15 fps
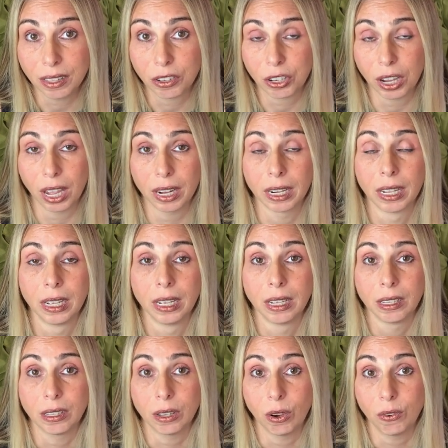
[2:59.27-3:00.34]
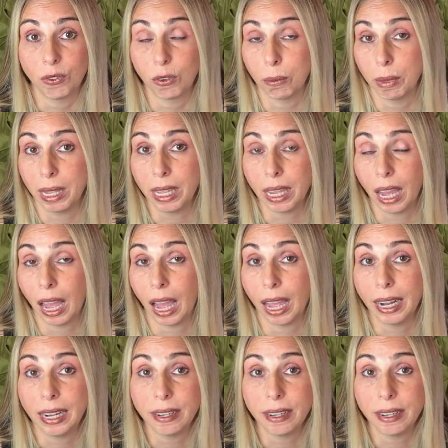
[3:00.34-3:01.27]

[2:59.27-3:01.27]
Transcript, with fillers: the shot. So for me, I